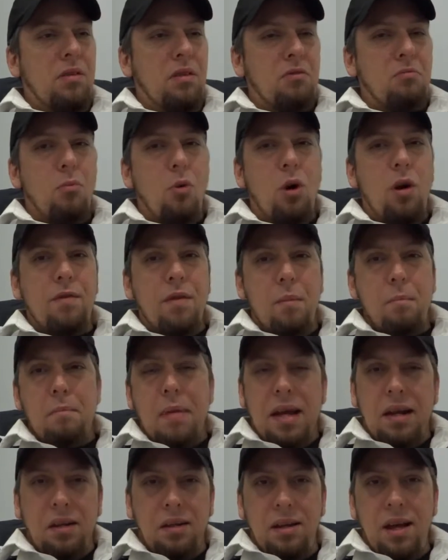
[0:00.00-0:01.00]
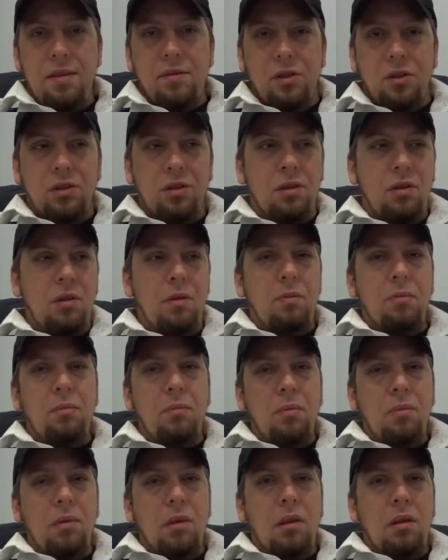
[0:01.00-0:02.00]
is more of a meta level.
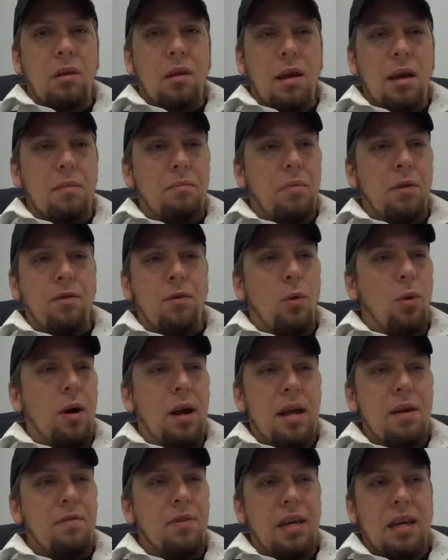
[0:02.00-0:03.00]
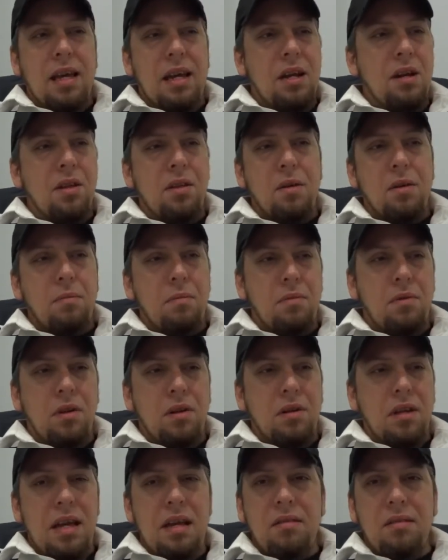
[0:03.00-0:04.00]
And before I even get into
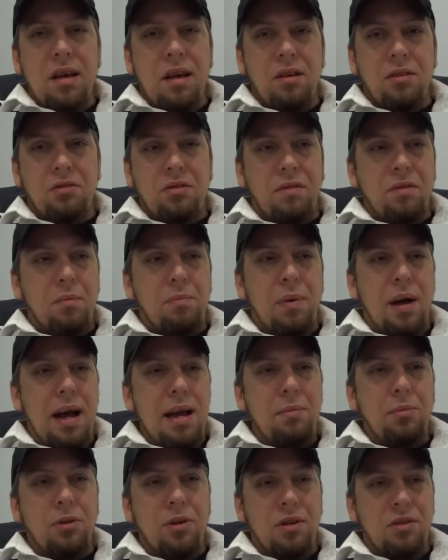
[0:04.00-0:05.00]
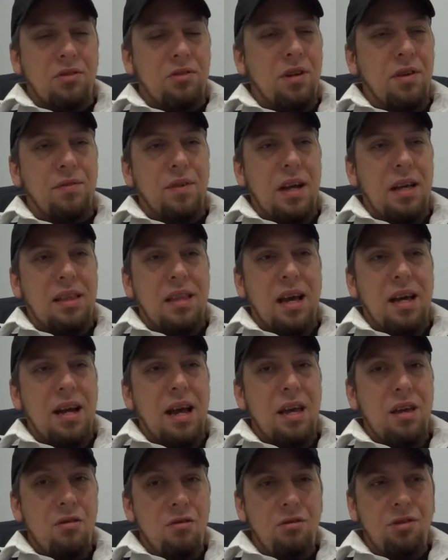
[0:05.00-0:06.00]
the details of the Bible and stuff like that,
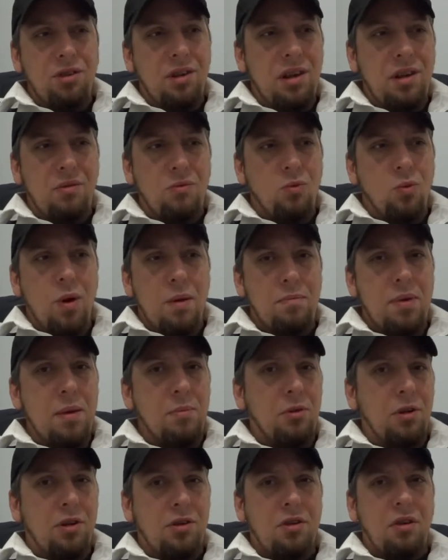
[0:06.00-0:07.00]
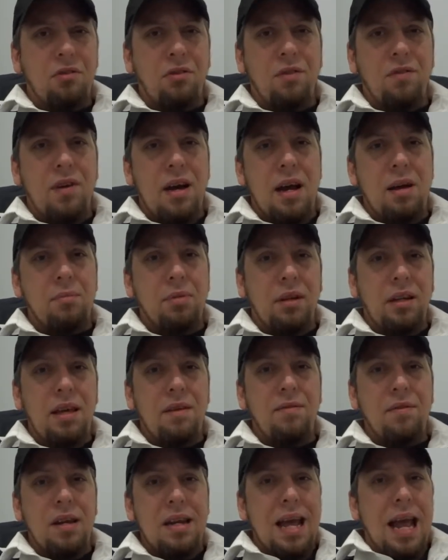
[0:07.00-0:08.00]
I usually want people to justify a
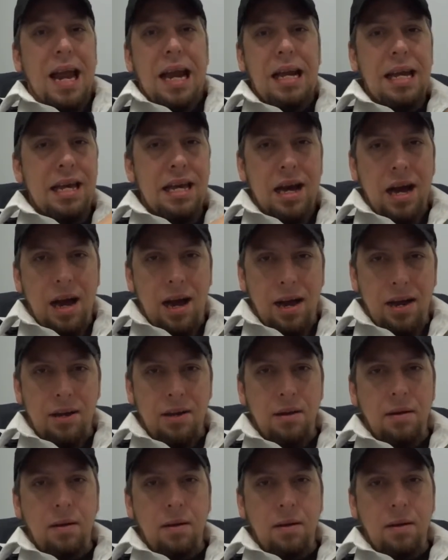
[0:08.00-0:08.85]
belief in any God.